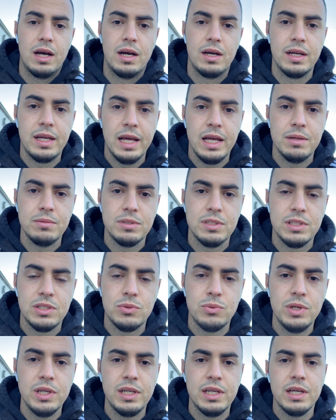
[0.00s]
games this
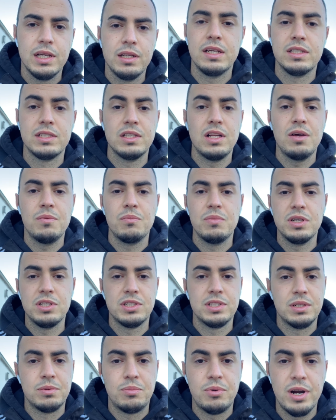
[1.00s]
weekend. There's not much
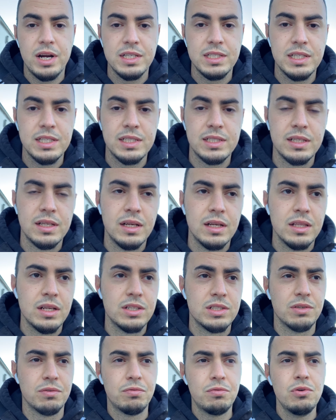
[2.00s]
surprises.
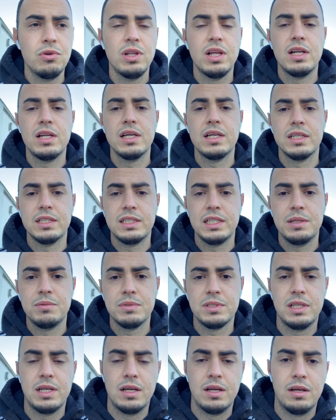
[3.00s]
There's a few La Liga teams
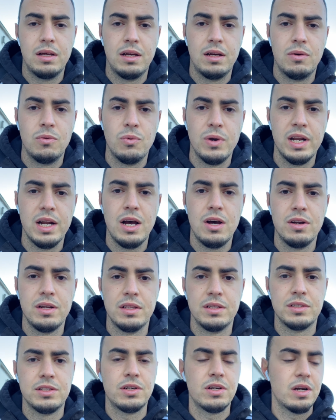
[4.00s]
that went out of
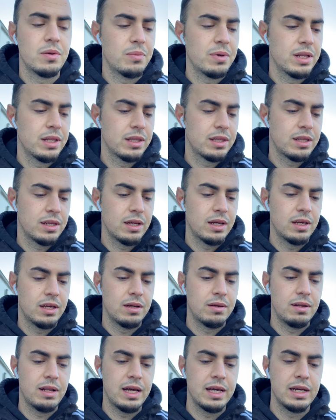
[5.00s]
the tournament,
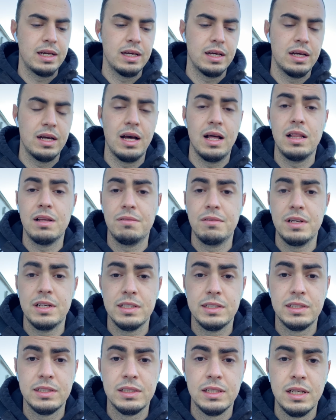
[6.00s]
like
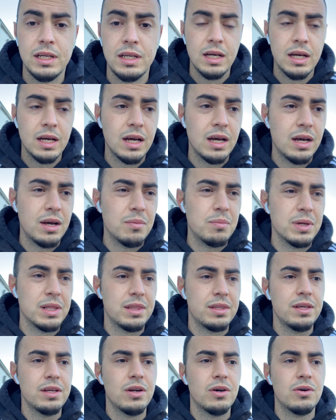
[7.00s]
Alaves. But,
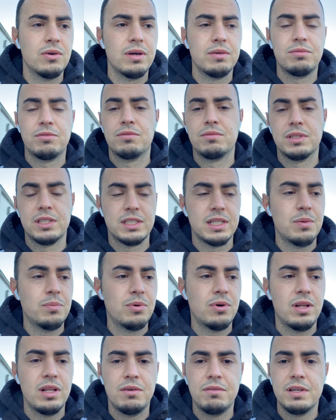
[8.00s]
you know, for example,
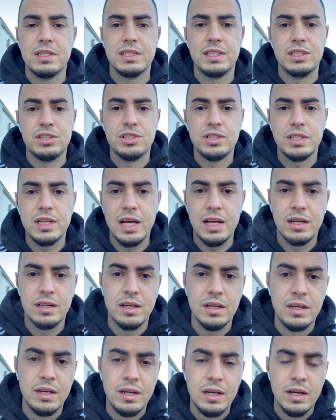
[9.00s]
Alaves, they just had
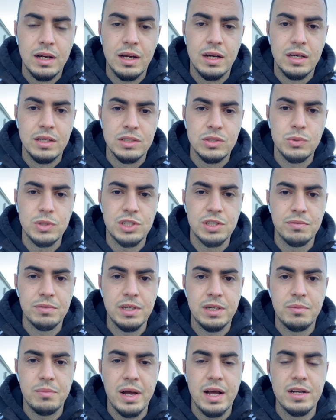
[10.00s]
a switch of
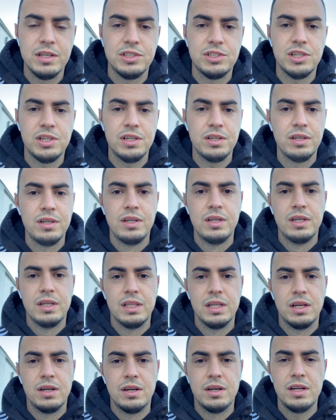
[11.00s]
their manager.
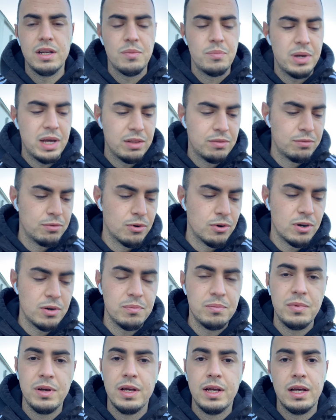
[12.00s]
They're in a bad
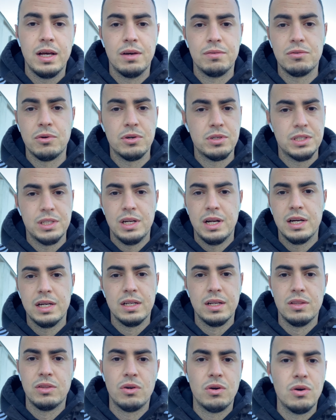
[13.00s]
form. Of course, they're not going
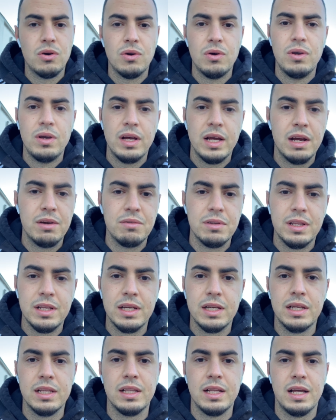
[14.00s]
to throw
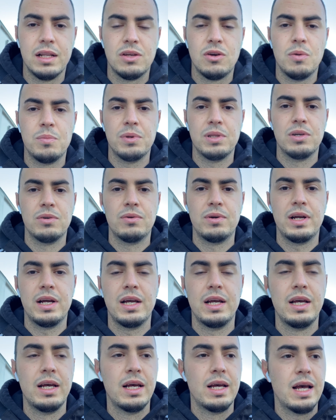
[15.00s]
everything in that Copa del Rey.
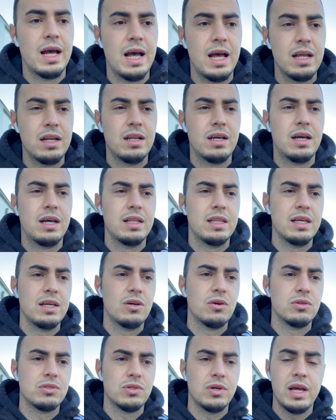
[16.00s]
And I think
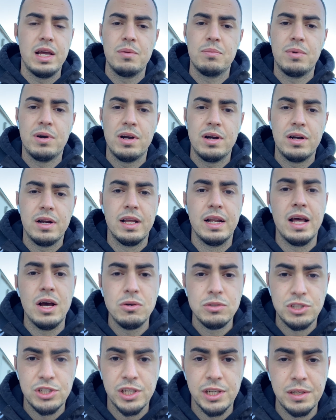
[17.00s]
also Eibar and
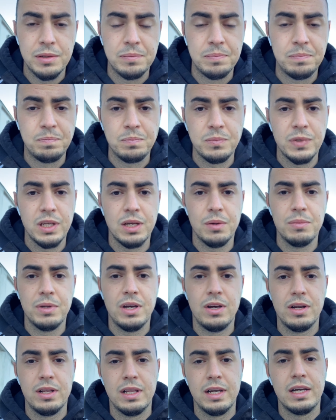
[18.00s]
Elche coming
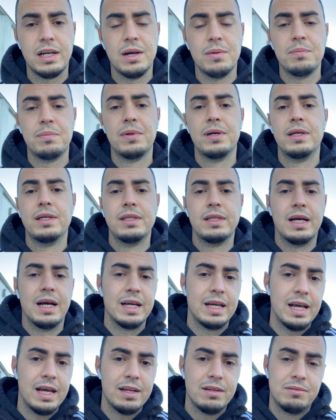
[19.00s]
out of the Cup.
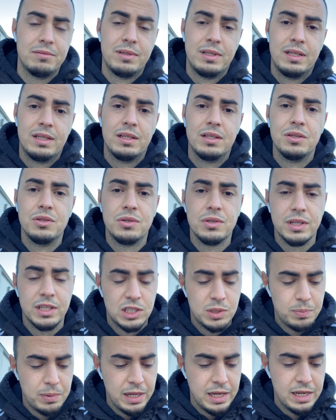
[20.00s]
Again, you could
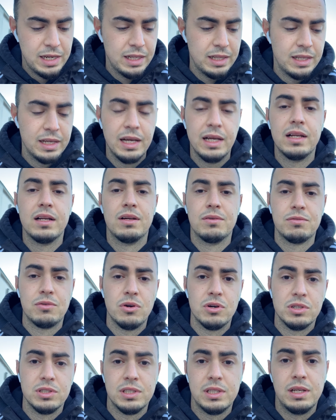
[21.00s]
explain it that, of
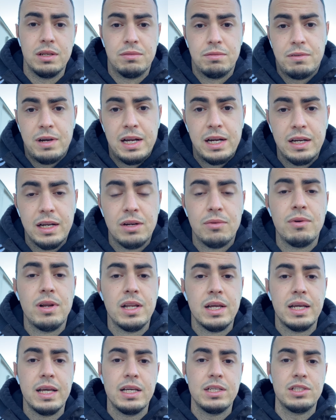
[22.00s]
course, they're fighting a
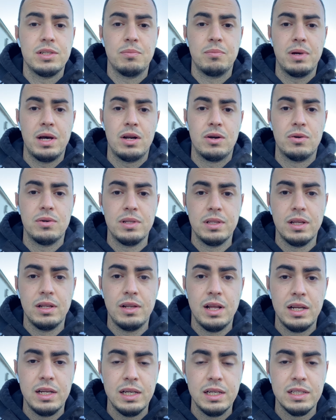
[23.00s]
relegation battle in the
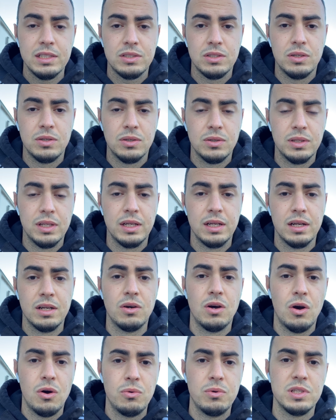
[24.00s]
La Liga, so they're going to
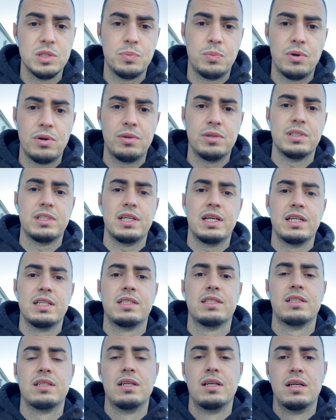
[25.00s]
always prioritize
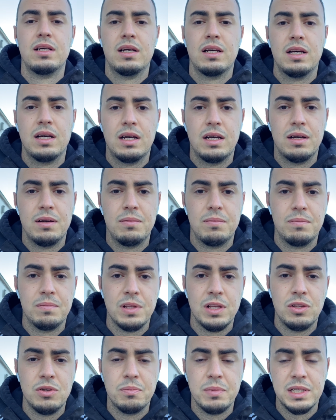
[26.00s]

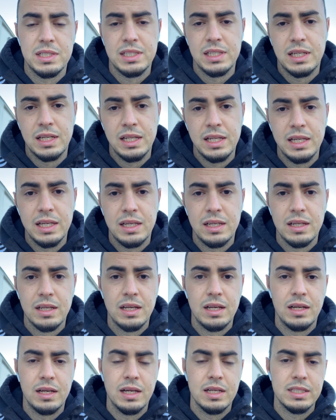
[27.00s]
the domestic league
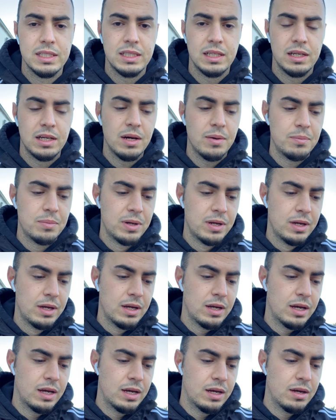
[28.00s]
against the Cup.
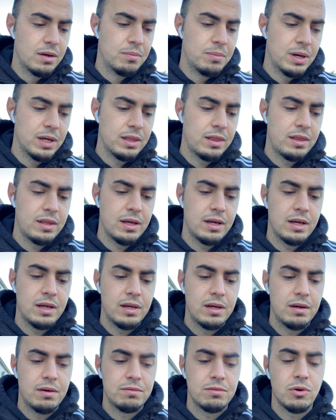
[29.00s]
But
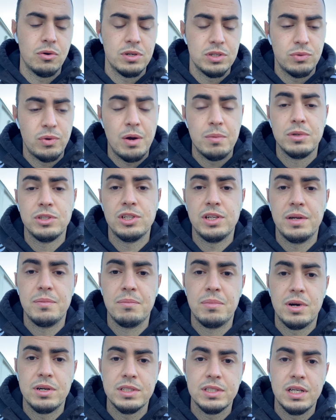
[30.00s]
of course, Real Madrid and
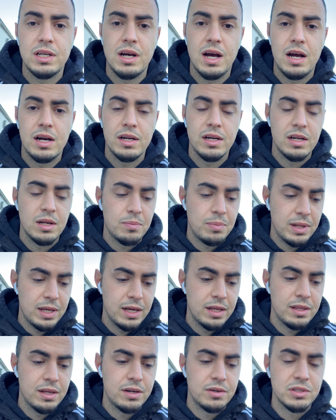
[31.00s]
Barça are going to
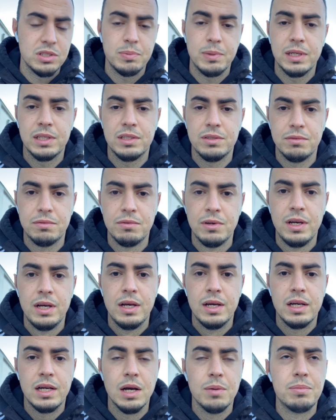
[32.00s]
play their respective
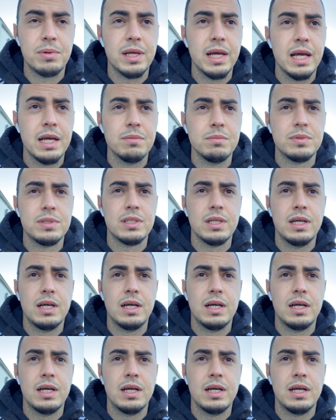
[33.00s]
Cup games